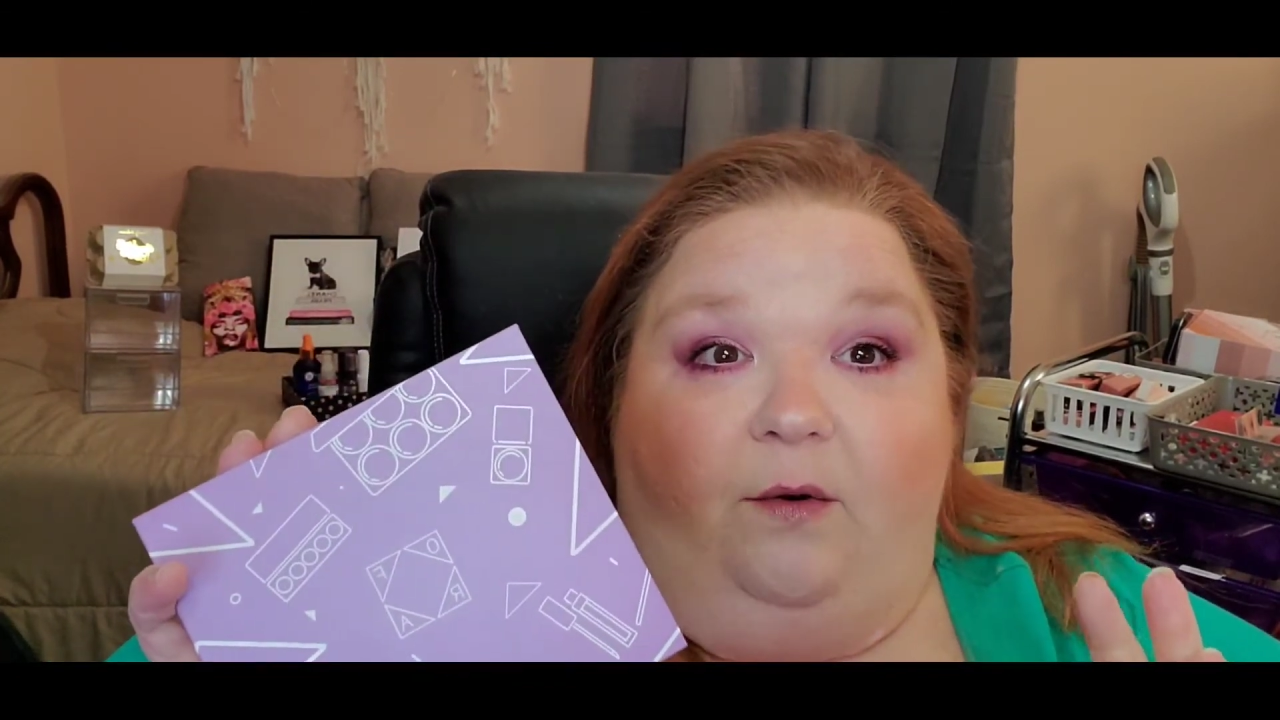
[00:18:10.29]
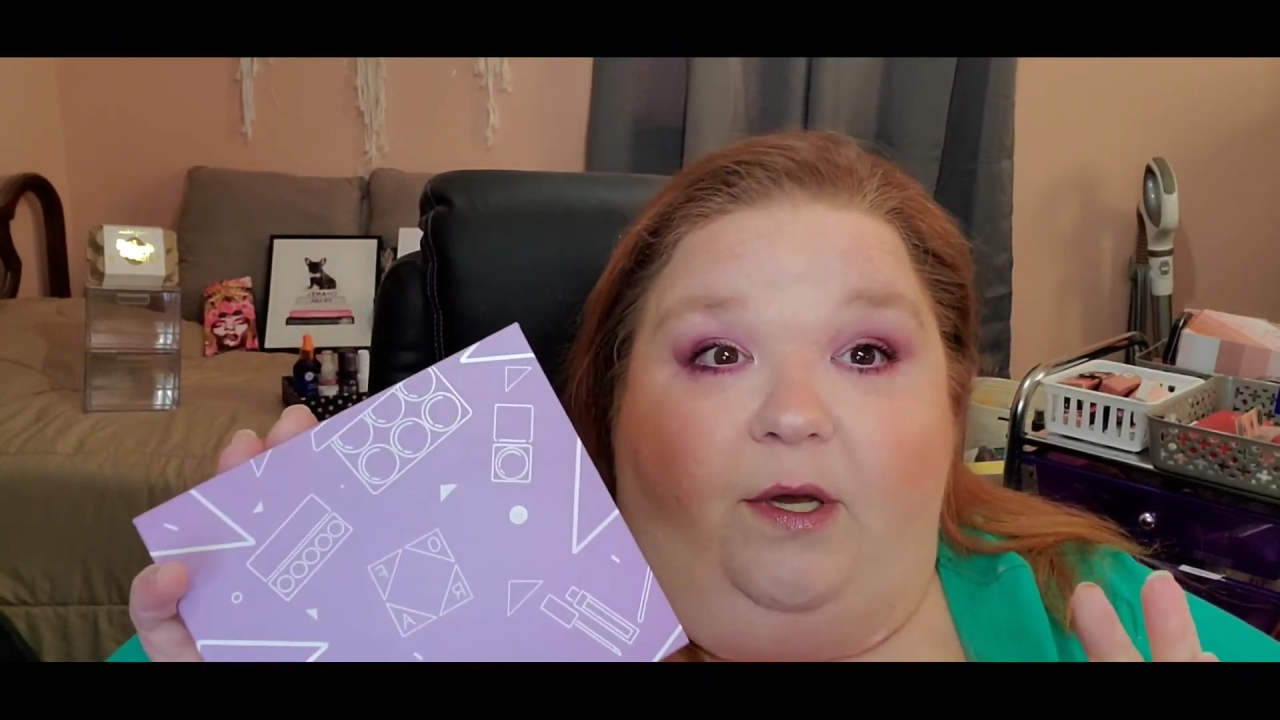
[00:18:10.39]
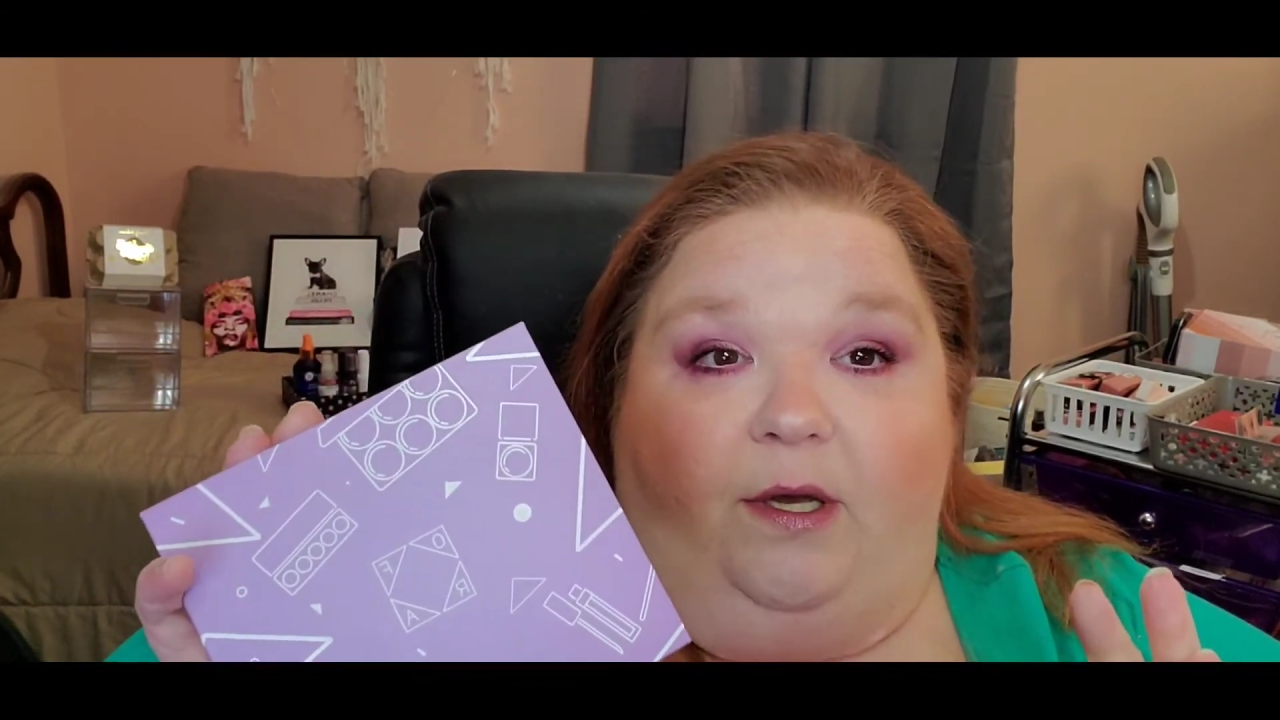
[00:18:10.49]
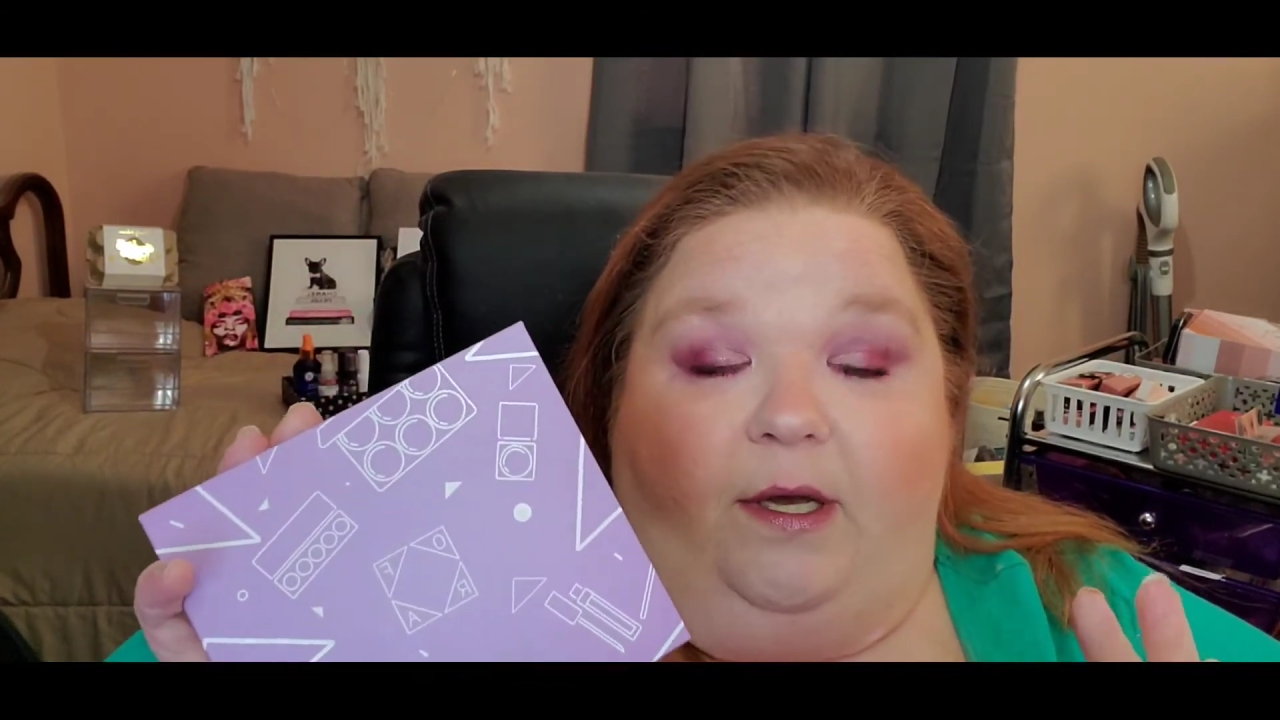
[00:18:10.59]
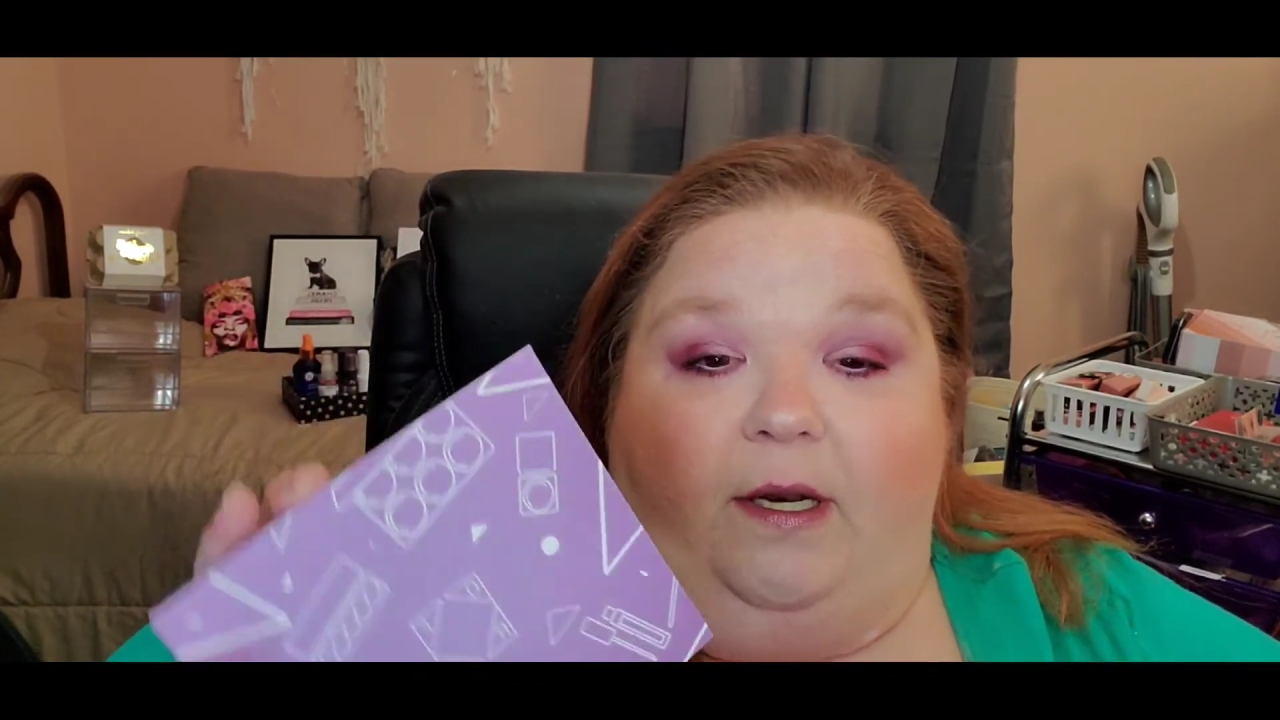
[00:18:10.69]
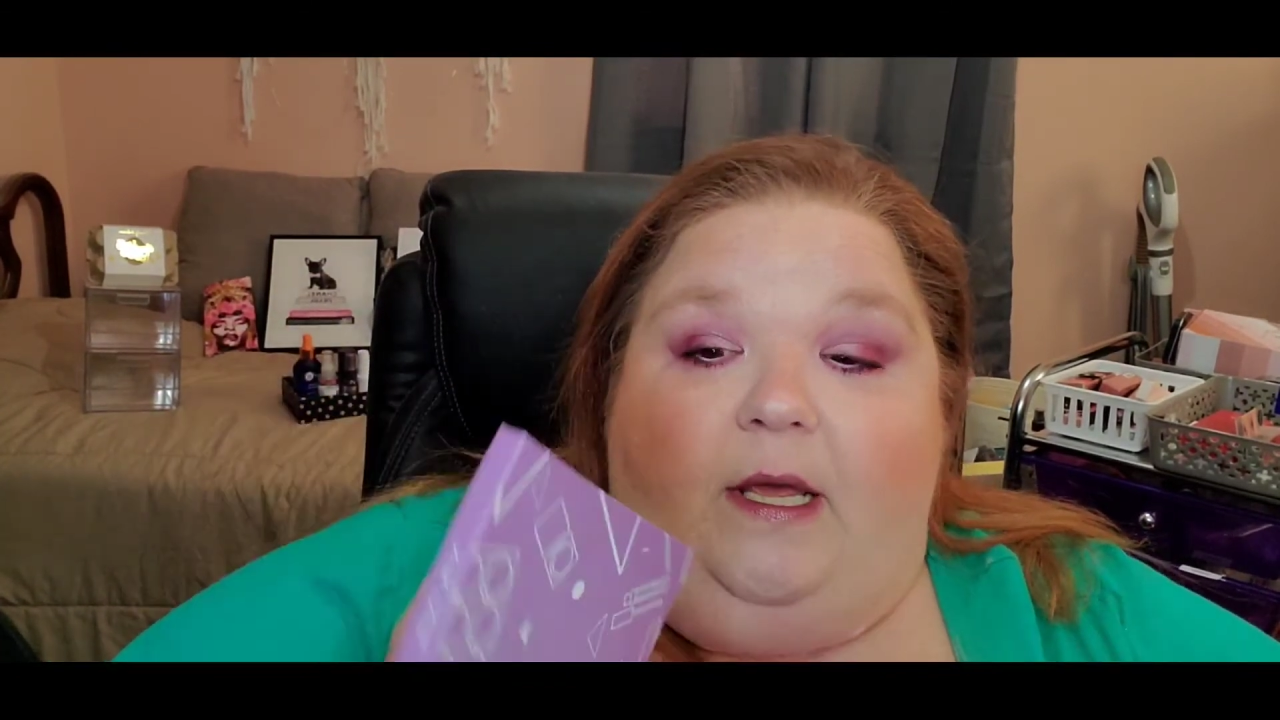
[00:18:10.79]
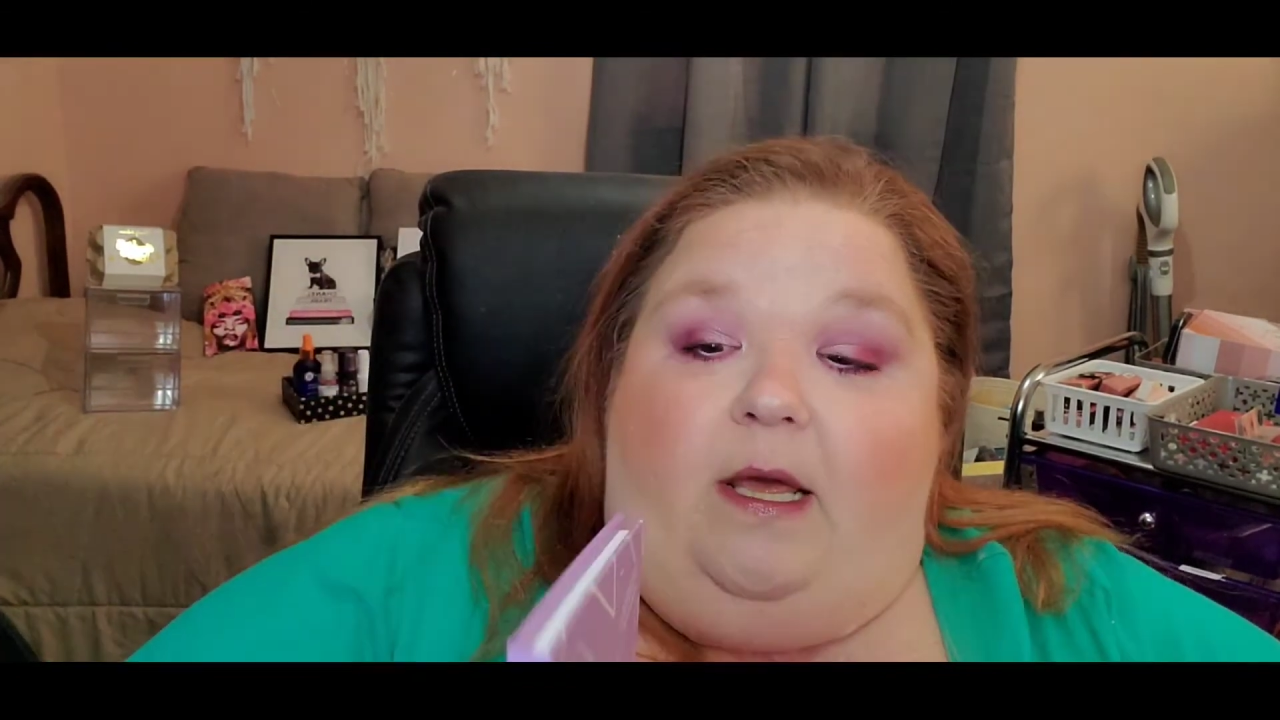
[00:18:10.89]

good.